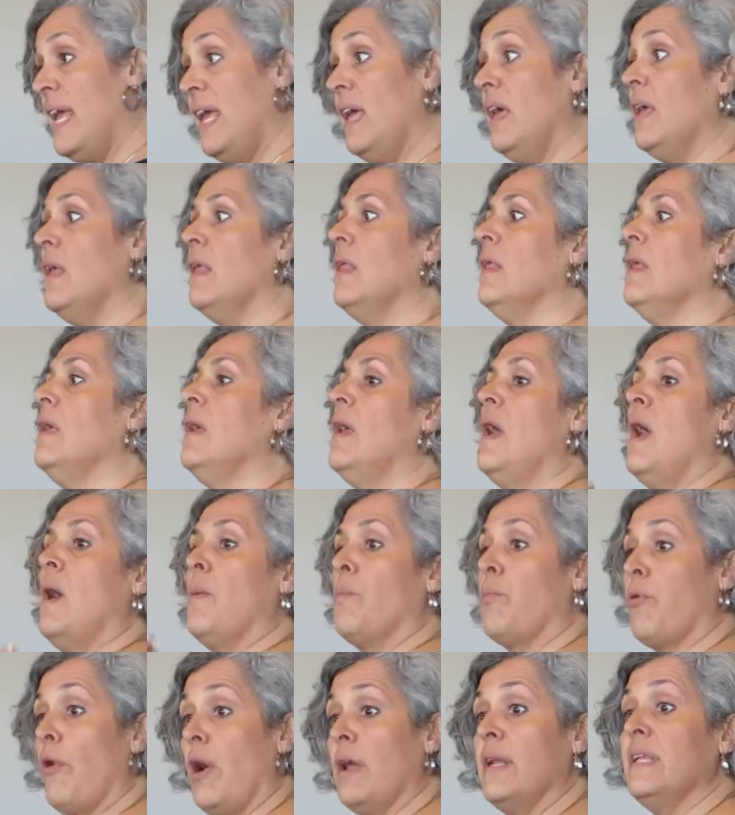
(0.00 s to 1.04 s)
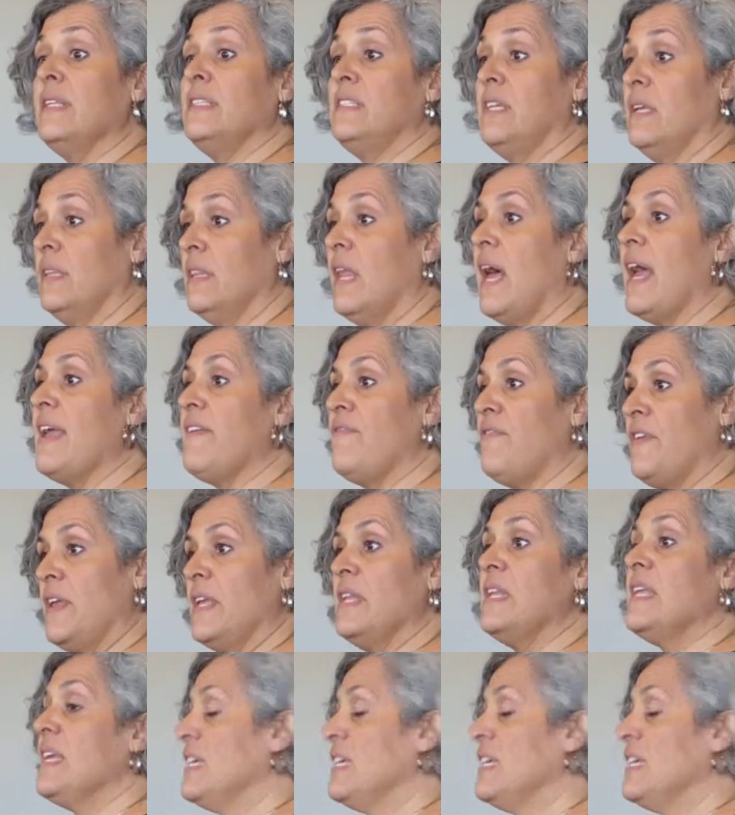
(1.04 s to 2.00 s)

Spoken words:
Hill brought it to life in